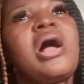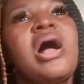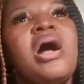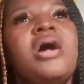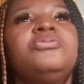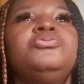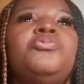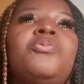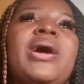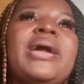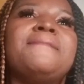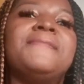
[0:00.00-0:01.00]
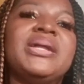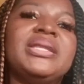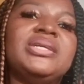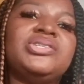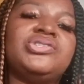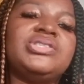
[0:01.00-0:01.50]
how do I
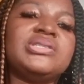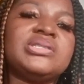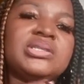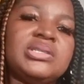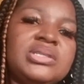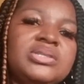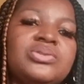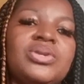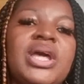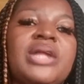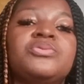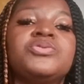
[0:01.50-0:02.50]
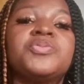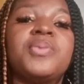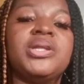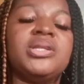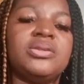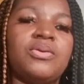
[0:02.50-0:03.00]
manage this season so that I don't
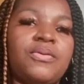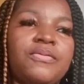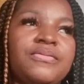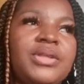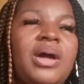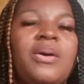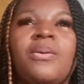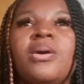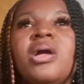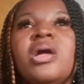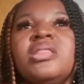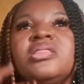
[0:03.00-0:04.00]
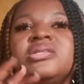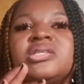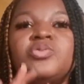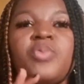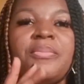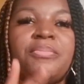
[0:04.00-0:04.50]
spend enough? Now, this
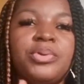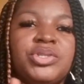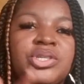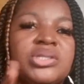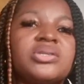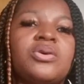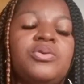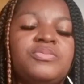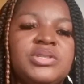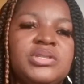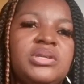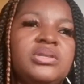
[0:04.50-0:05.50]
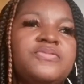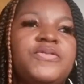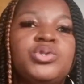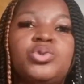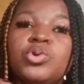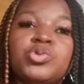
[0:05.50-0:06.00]
is where budget comes in.
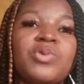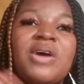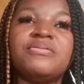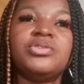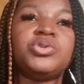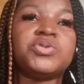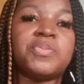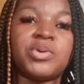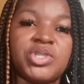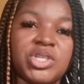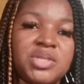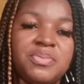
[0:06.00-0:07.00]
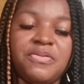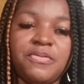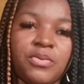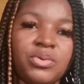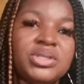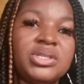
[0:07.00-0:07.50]
For those who haven't used budget
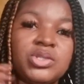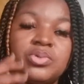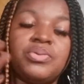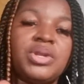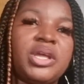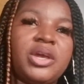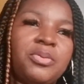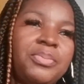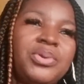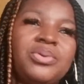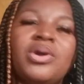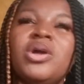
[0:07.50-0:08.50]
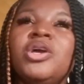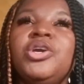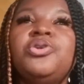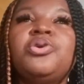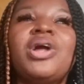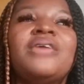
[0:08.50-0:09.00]
before, this will really help you.
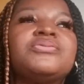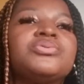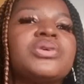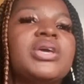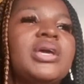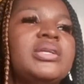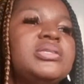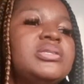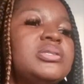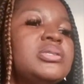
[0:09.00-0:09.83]
You don't have to get